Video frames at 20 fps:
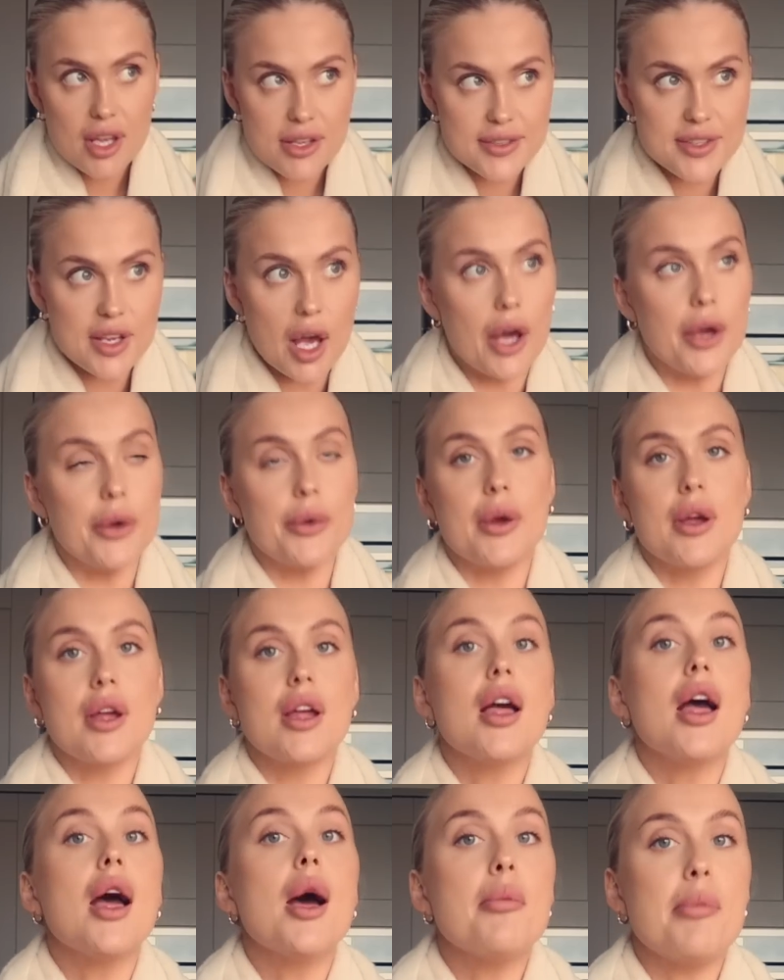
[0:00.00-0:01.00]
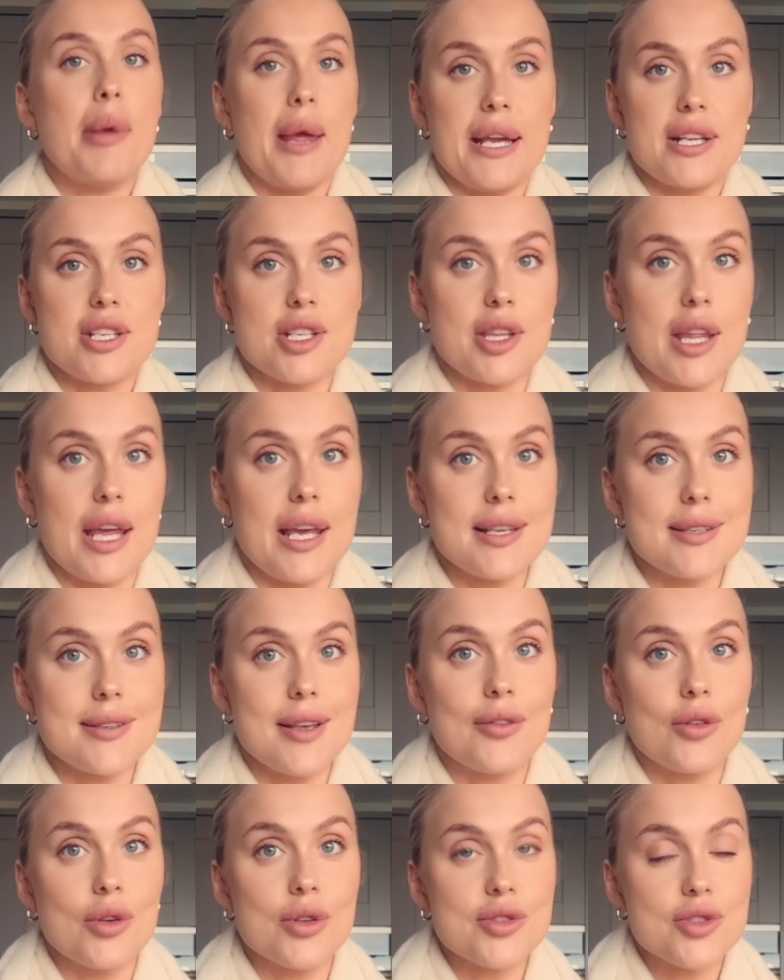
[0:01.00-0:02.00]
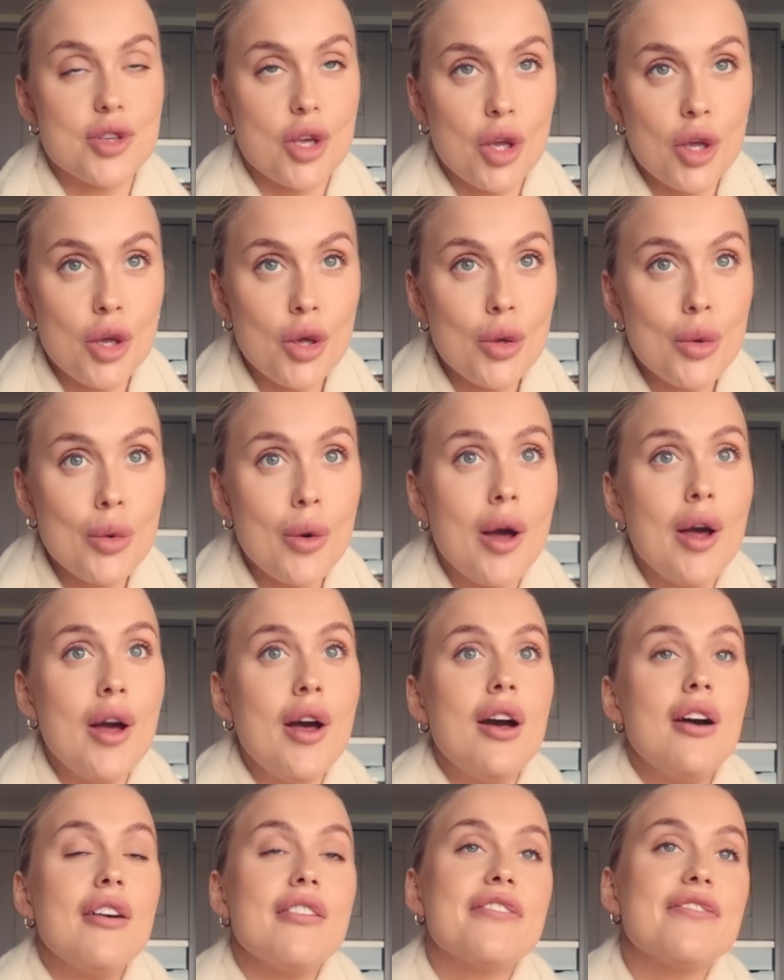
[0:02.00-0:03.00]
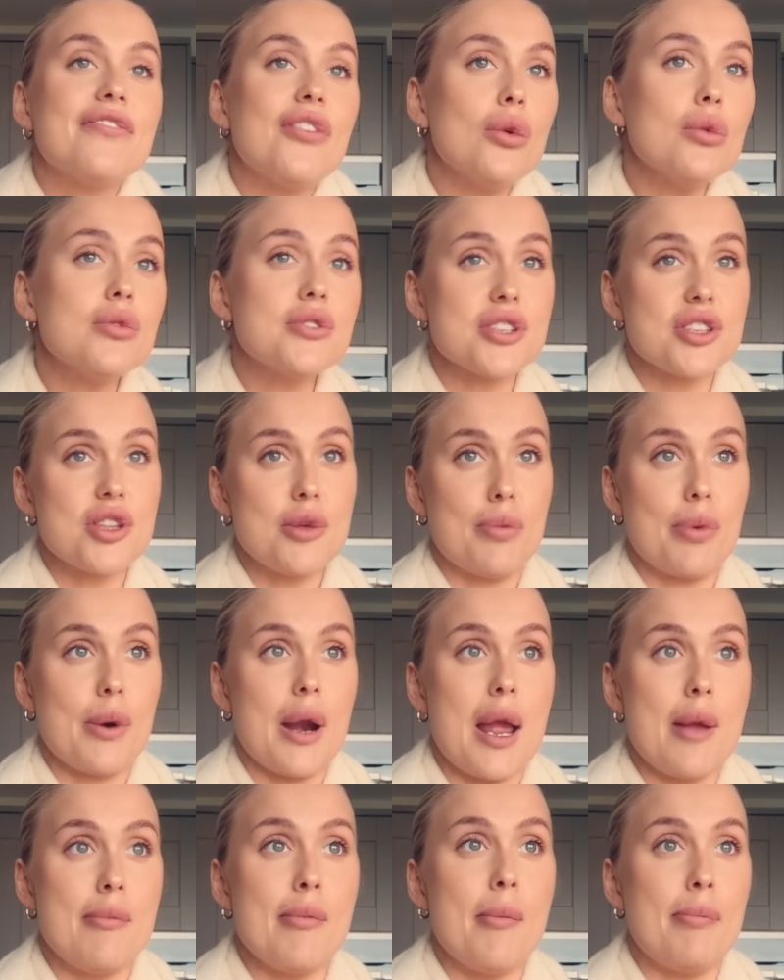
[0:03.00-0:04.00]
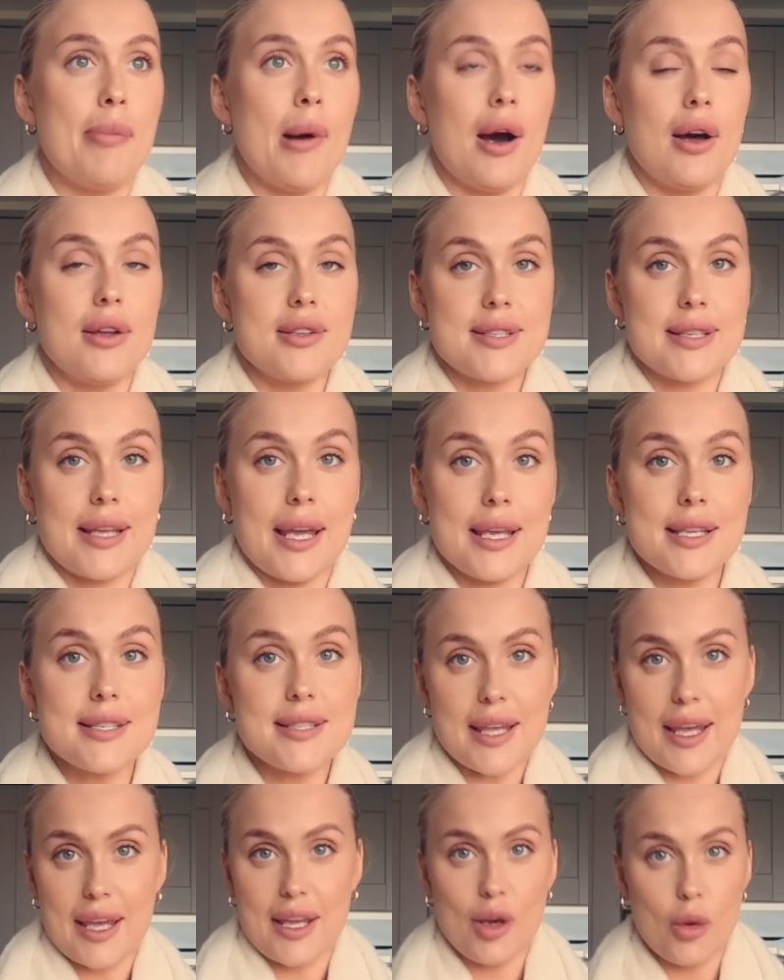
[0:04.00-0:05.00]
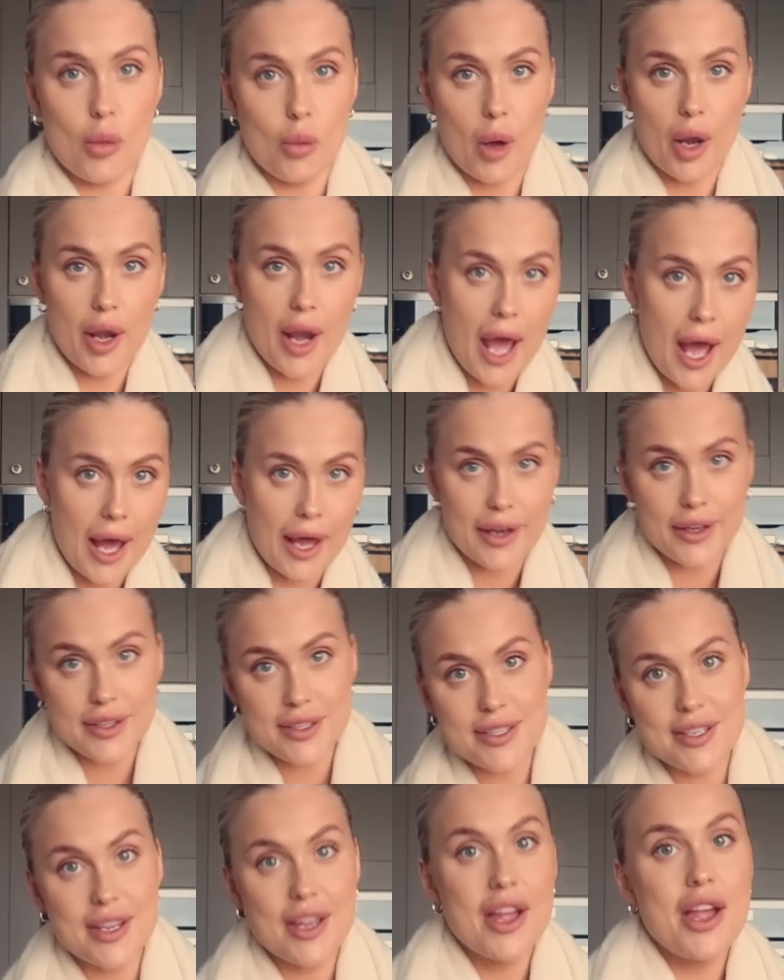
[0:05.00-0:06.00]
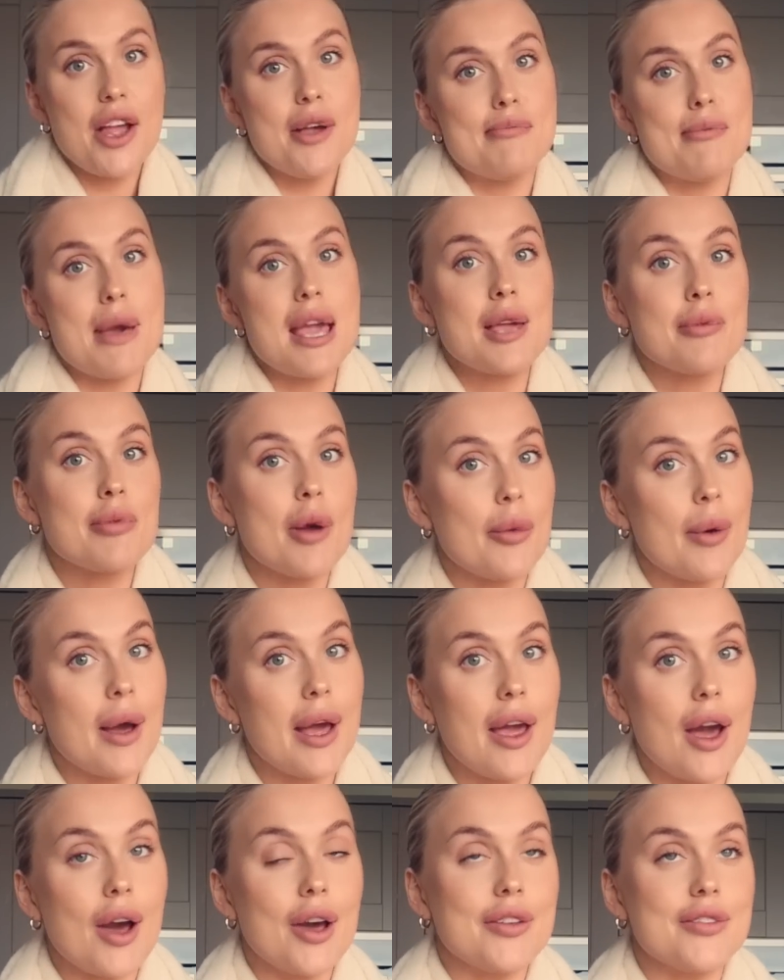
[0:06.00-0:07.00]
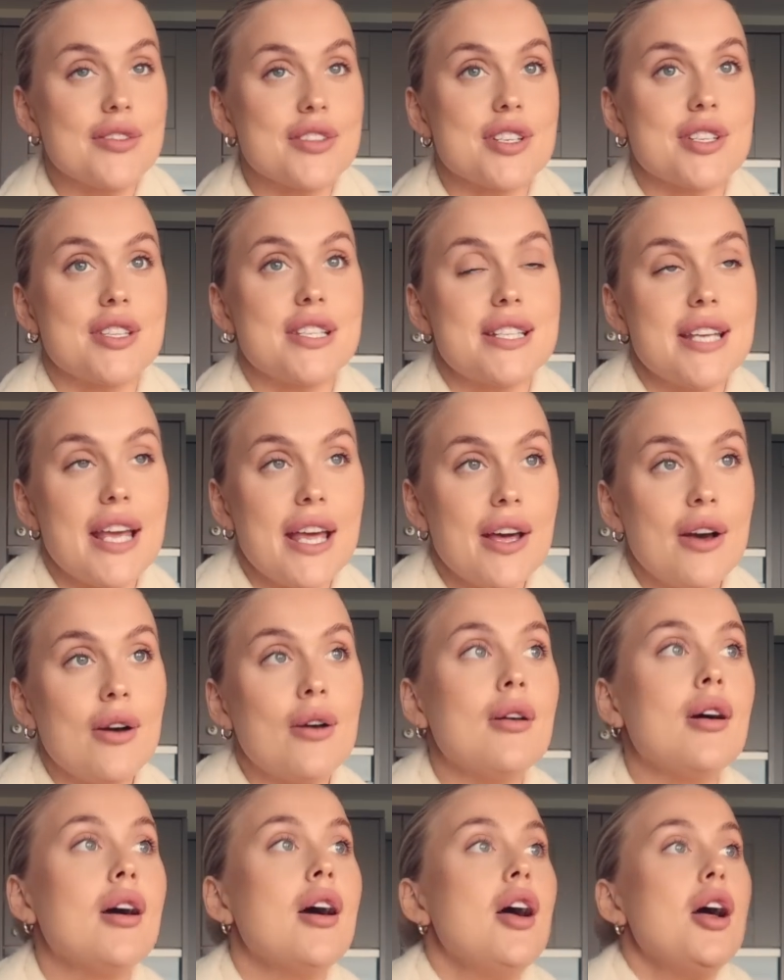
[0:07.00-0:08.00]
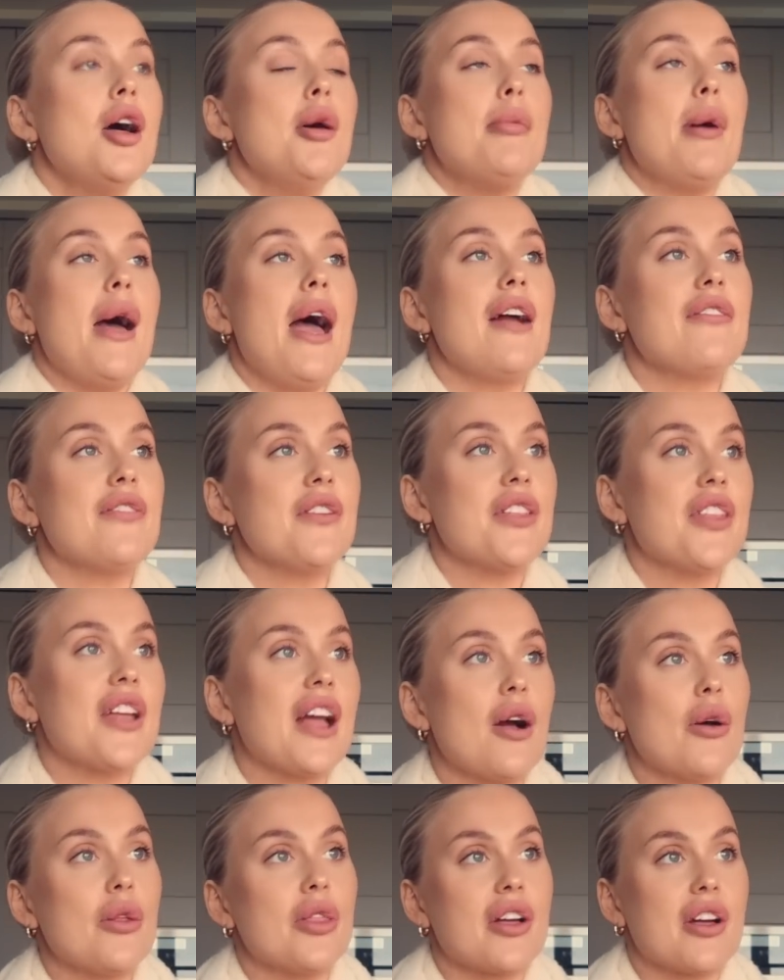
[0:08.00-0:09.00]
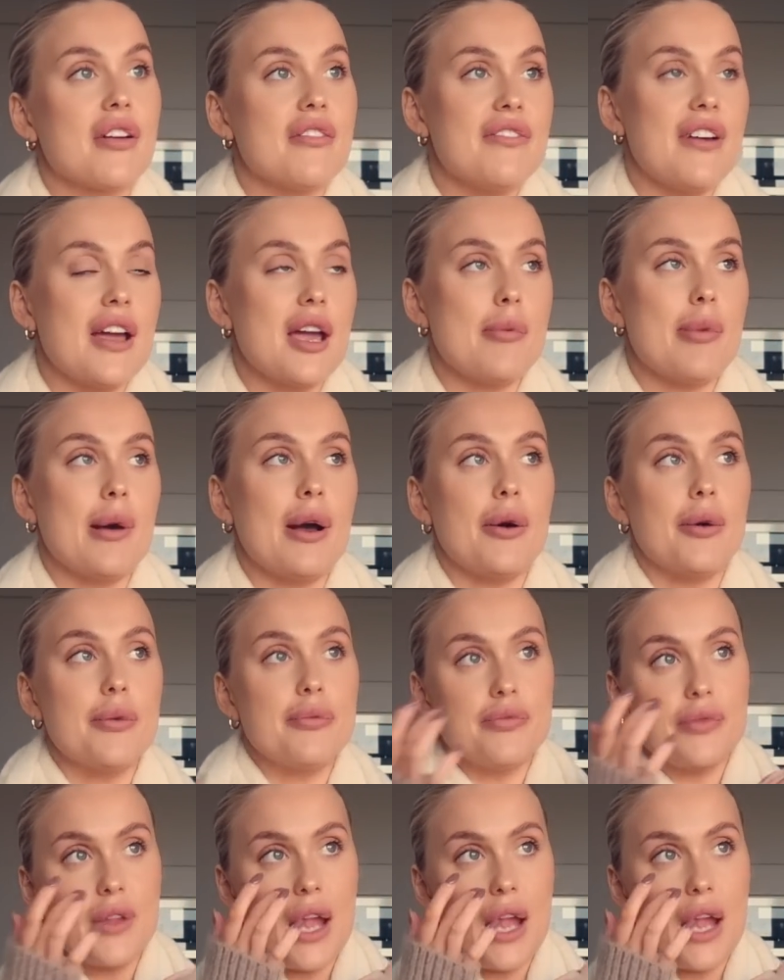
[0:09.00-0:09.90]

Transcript: So picture this, I've got two full to the brim baskets in one hand, make my way over to the till, put everything out on the conveyor belt.